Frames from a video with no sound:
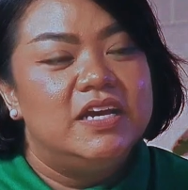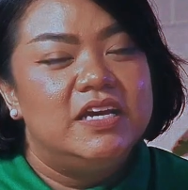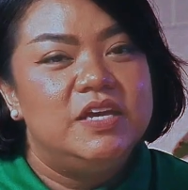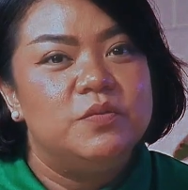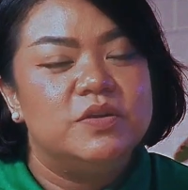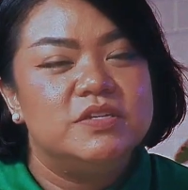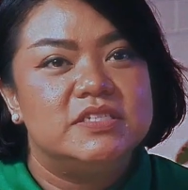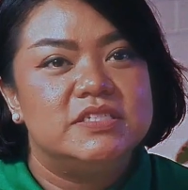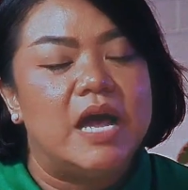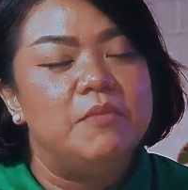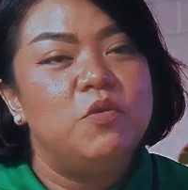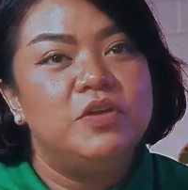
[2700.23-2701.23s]
He was just,
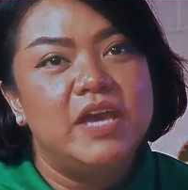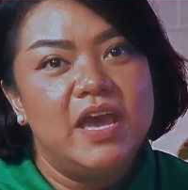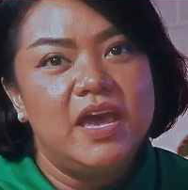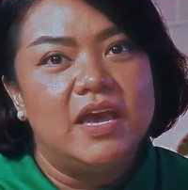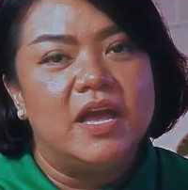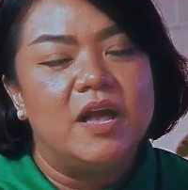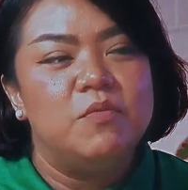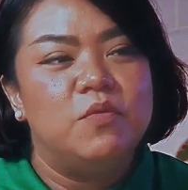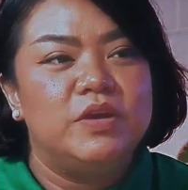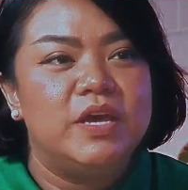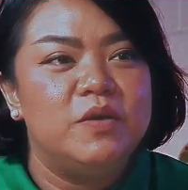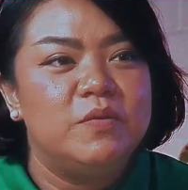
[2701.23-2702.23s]
I'm okay
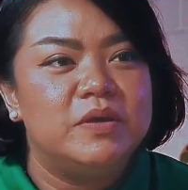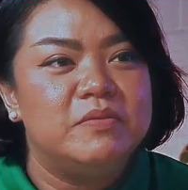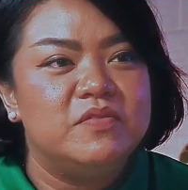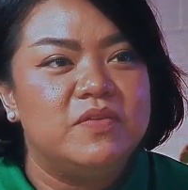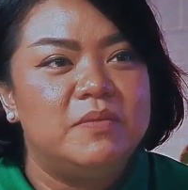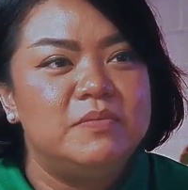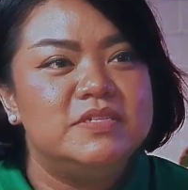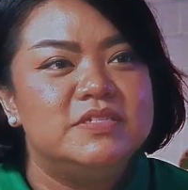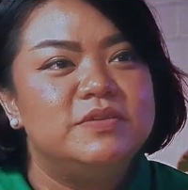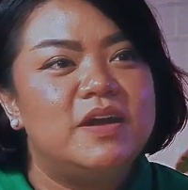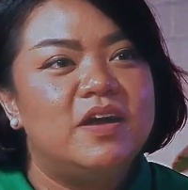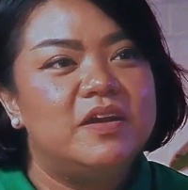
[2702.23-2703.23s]
when my family's
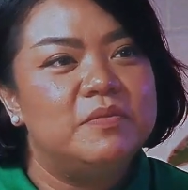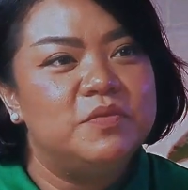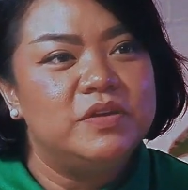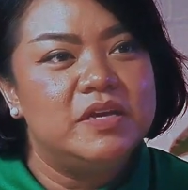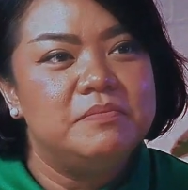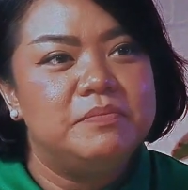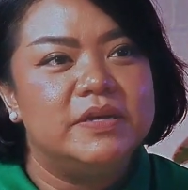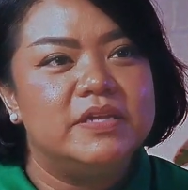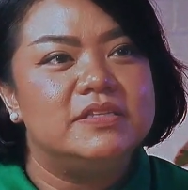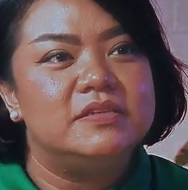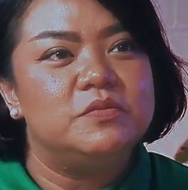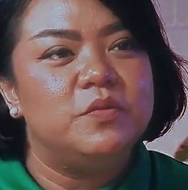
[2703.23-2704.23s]
around, I'm okay,
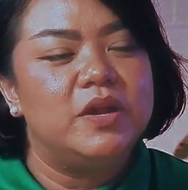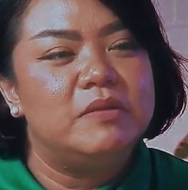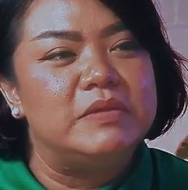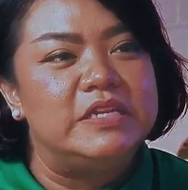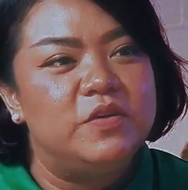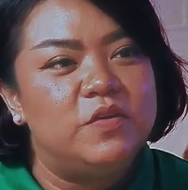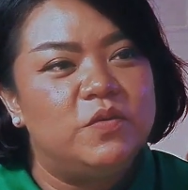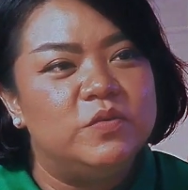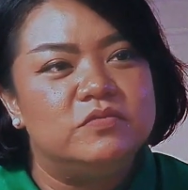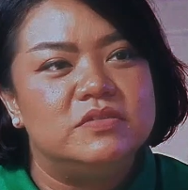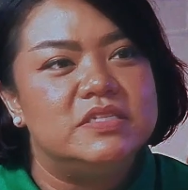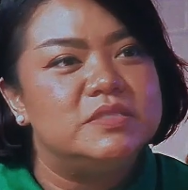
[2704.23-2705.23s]
but when I'm
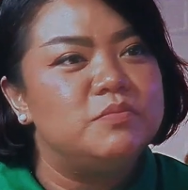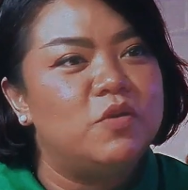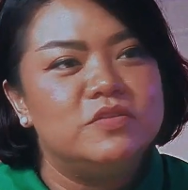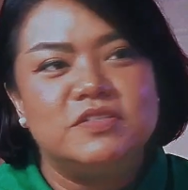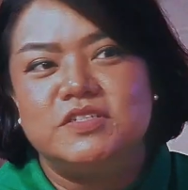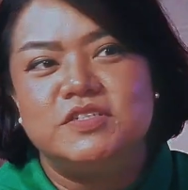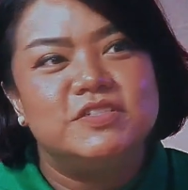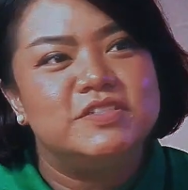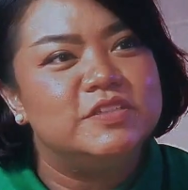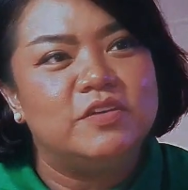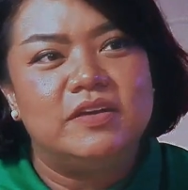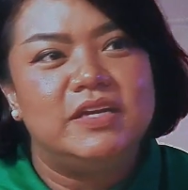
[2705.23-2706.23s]
alone, these monsters
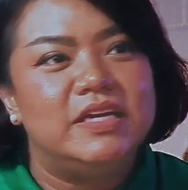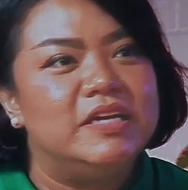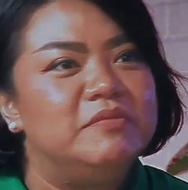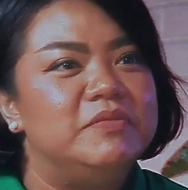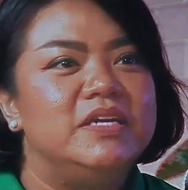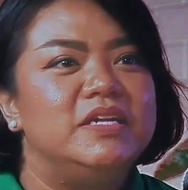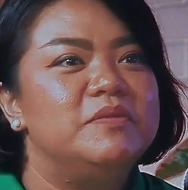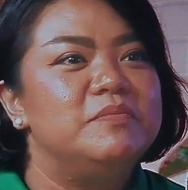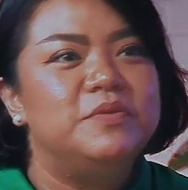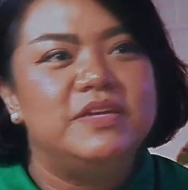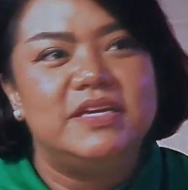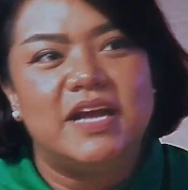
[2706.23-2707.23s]
are talking to me. They're
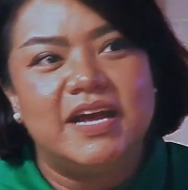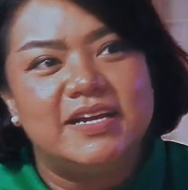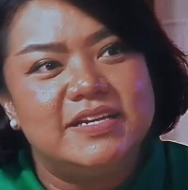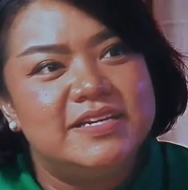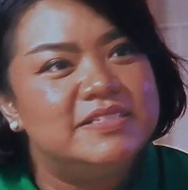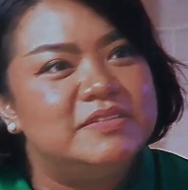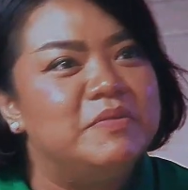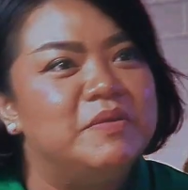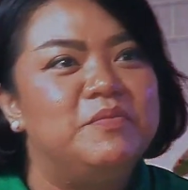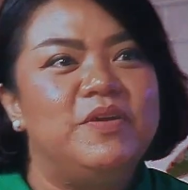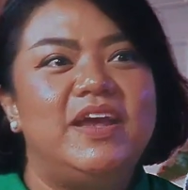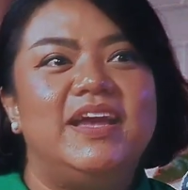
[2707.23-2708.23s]
putting ideas in my
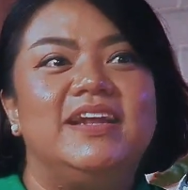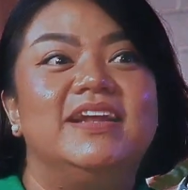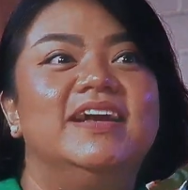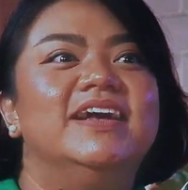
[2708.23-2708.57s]
brain.